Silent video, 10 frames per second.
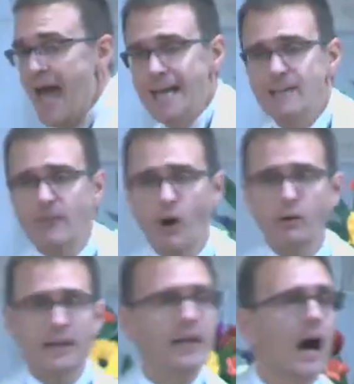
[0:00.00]
and if
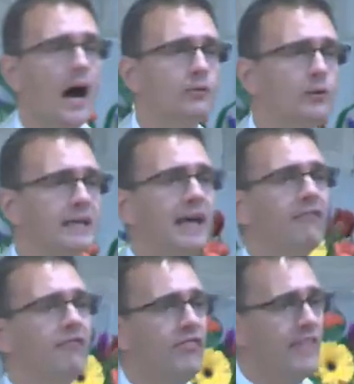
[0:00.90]
only God would
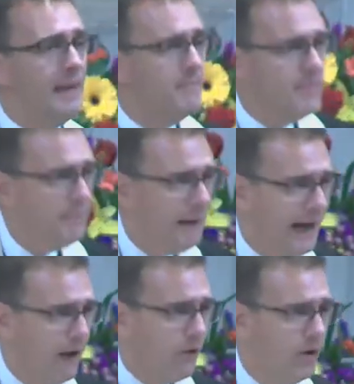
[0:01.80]
give them the
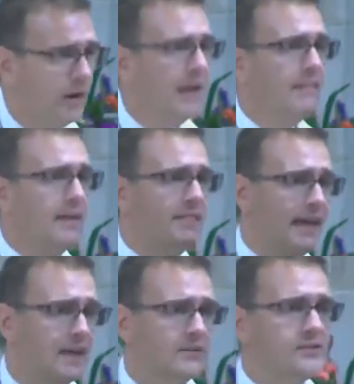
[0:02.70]
power, then they
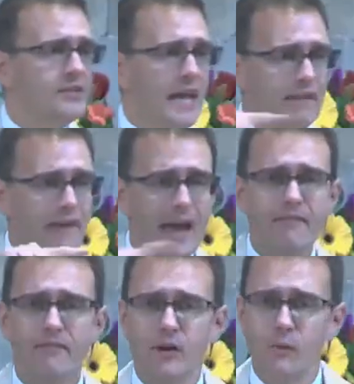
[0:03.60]
could save
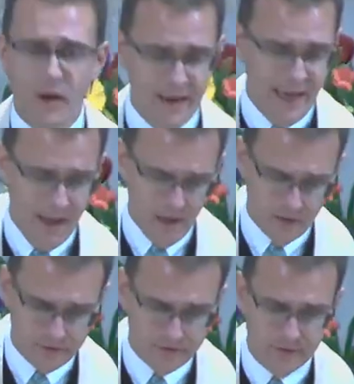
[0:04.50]
everyone
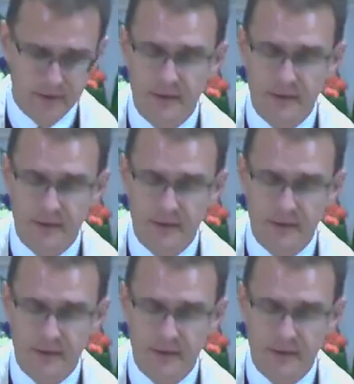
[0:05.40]
else.